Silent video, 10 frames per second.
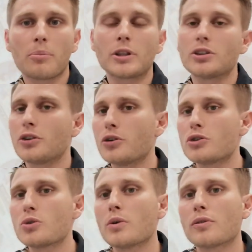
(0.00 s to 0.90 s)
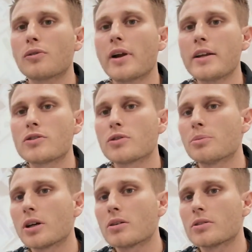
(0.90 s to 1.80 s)
But you're too afraid
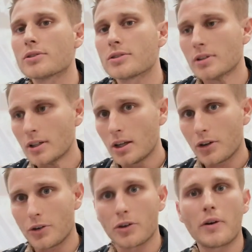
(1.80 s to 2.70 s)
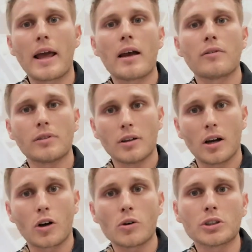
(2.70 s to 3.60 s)
to because you don't
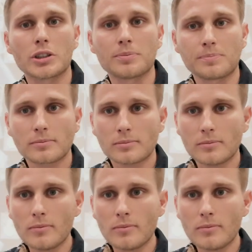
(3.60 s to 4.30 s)
have a cushion.